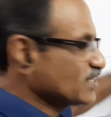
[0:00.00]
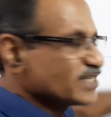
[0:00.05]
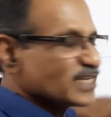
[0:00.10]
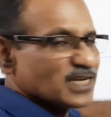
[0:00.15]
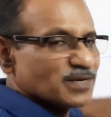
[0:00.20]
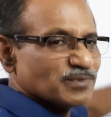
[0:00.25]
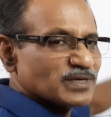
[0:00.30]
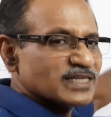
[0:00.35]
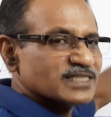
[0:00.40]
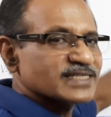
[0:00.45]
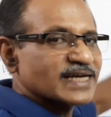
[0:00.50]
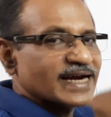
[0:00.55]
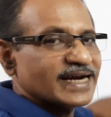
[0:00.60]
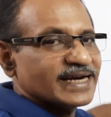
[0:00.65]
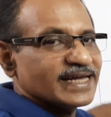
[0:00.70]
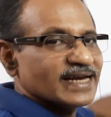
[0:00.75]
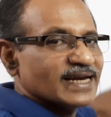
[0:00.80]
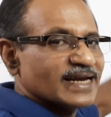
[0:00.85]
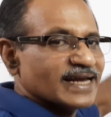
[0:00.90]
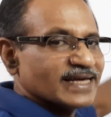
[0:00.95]
centimeter is the
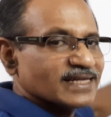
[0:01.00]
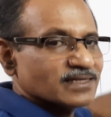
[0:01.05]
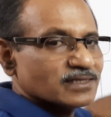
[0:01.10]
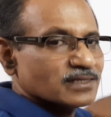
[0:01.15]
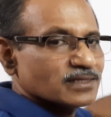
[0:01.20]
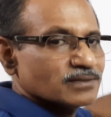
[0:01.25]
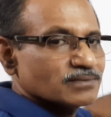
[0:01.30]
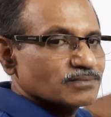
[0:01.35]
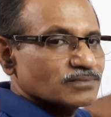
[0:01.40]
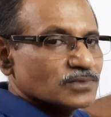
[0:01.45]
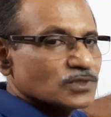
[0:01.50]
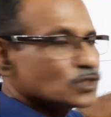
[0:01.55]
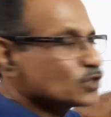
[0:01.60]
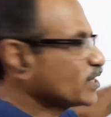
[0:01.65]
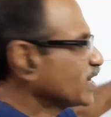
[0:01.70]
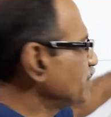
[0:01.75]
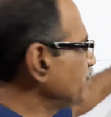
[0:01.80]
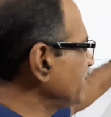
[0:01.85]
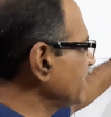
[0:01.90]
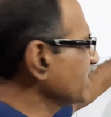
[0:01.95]
ideal length. You
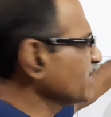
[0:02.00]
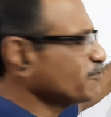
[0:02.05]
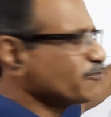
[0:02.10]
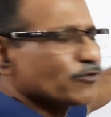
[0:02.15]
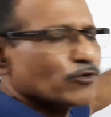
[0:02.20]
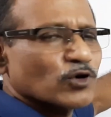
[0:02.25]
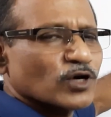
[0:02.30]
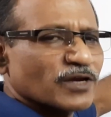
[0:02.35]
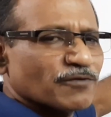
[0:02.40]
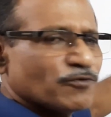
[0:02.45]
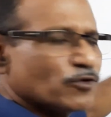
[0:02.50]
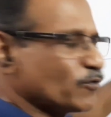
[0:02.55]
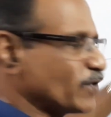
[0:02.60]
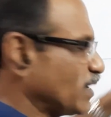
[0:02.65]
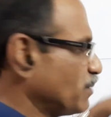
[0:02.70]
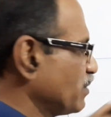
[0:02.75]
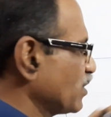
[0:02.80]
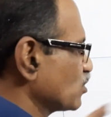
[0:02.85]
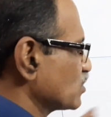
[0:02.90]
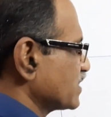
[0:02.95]
can make it 4 if you
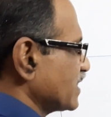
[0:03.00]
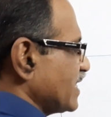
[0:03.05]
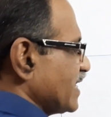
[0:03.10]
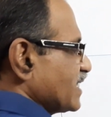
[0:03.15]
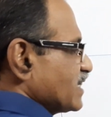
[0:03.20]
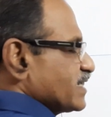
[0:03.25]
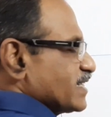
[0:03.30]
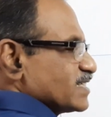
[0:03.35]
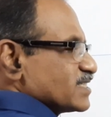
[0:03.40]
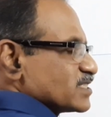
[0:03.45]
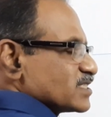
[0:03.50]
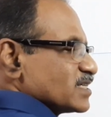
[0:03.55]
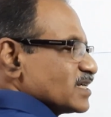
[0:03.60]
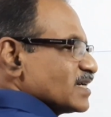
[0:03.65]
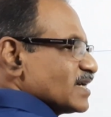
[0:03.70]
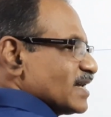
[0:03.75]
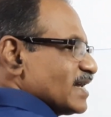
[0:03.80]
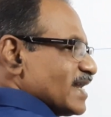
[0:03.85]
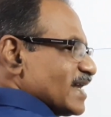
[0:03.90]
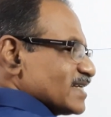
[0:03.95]
want, because the length is
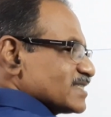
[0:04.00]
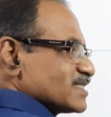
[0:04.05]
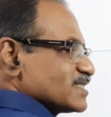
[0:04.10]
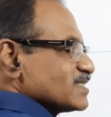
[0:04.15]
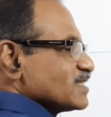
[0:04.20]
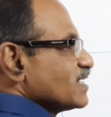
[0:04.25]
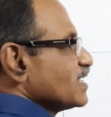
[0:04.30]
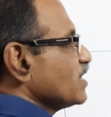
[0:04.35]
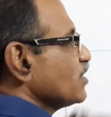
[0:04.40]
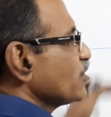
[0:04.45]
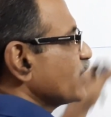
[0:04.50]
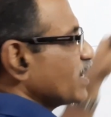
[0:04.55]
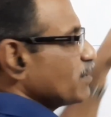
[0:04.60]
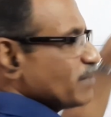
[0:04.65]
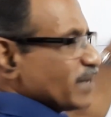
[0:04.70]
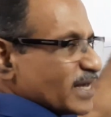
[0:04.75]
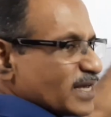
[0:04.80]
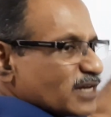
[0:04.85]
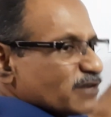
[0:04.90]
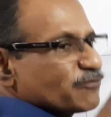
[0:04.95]
less. You can
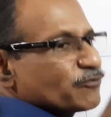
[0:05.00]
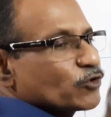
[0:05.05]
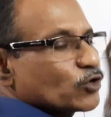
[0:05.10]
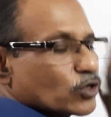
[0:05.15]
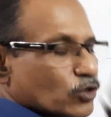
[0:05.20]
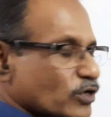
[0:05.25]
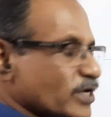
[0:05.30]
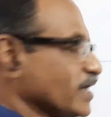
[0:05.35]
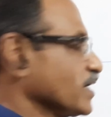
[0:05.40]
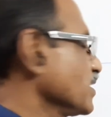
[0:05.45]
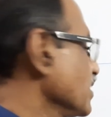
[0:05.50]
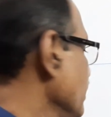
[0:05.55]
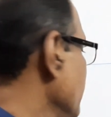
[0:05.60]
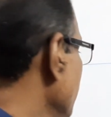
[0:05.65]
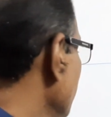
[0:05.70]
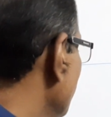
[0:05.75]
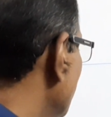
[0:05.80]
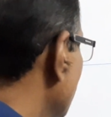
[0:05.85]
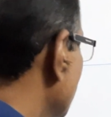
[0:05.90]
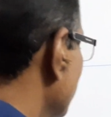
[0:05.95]
make it 4, okay,
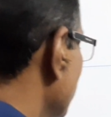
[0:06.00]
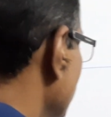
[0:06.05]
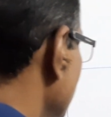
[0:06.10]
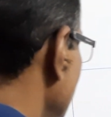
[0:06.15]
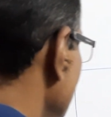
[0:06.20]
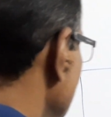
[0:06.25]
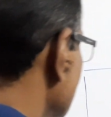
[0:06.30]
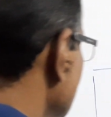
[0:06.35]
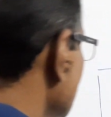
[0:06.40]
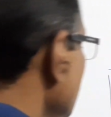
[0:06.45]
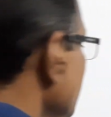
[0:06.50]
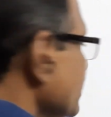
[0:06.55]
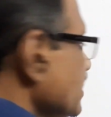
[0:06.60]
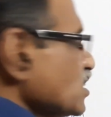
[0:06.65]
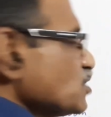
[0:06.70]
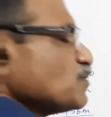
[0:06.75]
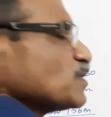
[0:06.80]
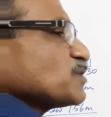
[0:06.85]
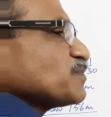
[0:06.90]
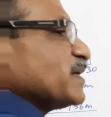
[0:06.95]
whatever it is.
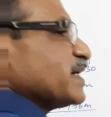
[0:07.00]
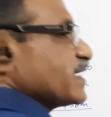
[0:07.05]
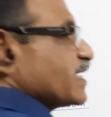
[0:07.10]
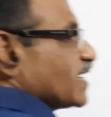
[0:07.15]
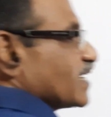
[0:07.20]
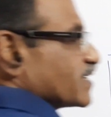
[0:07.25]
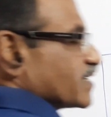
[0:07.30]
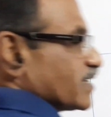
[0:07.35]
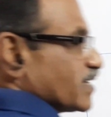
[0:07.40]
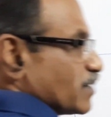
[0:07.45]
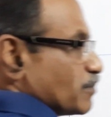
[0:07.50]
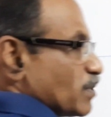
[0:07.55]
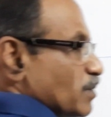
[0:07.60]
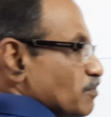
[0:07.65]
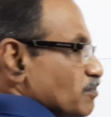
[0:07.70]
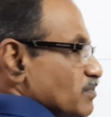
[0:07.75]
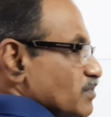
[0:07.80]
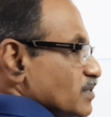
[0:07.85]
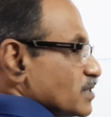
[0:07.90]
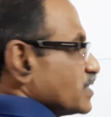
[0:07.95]
This must be 100
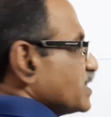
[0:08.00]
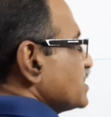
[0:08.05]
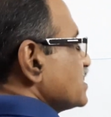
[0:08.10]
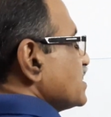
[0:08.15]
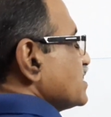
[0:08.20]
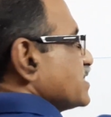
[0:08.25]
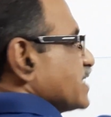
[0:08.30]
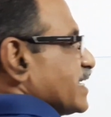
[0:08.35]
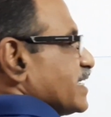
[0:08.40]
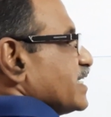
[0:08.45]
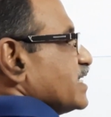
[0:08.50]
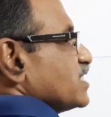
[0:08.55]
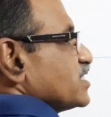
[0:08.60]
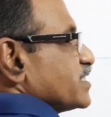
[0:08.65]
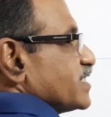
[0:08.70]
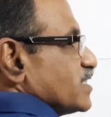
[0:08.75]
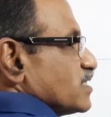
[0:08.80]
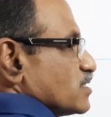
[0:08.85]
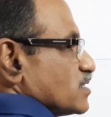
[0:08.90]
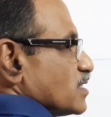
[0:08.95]
mm. This is any
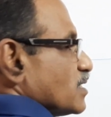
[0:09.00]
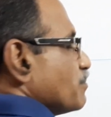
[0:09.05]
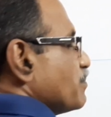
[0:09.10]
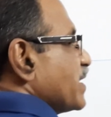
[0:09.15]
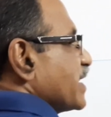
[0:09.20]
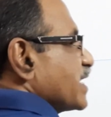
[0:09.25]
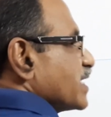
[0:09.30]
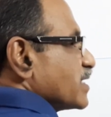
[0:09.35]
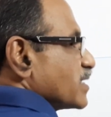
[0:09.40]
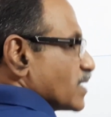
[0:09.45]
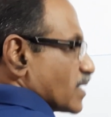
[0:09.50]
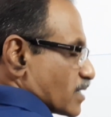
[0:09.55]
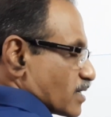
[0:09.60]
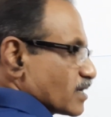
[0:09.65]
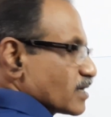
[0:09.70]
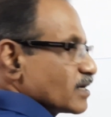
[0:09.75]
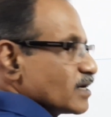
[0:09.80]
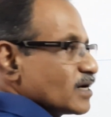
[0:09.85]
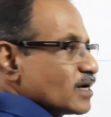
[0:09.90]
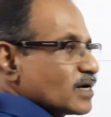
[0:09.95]
distance, make it
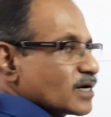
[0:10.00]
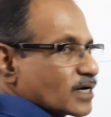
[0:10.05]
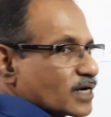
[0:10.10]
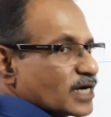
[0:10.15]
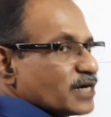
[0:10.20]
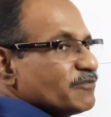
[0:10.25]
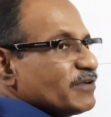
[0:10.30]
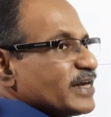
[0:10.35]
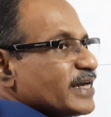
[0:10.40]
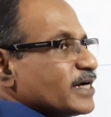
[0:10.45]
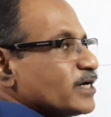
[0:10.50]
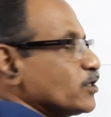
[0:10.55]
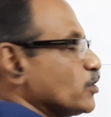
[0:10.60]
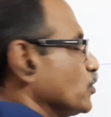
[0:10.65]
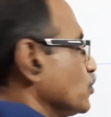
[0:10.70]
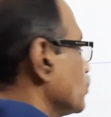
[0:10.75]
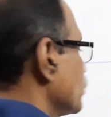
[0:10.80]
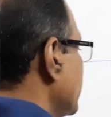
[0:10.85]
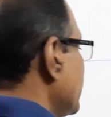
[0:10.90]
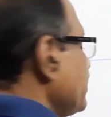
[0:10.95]

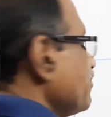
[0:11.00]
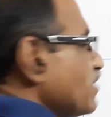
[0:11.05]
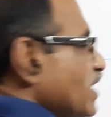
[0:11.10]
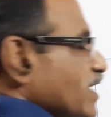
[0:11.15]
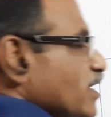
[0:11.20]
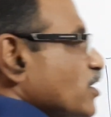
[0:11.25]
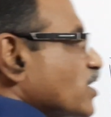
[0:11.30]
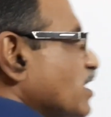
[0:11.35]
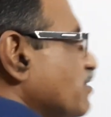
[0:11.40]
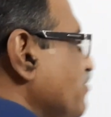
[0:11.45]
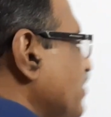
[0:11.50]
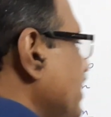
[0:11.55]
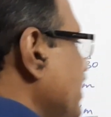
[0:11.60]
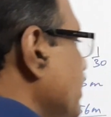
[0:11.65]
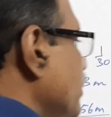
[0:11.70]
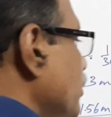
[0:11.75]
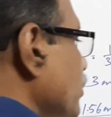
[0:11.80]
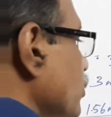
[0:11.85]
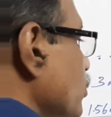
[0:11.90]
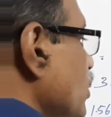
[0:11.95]
convenient, any value
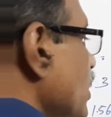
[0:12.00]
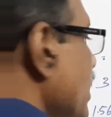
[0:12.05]
convenient.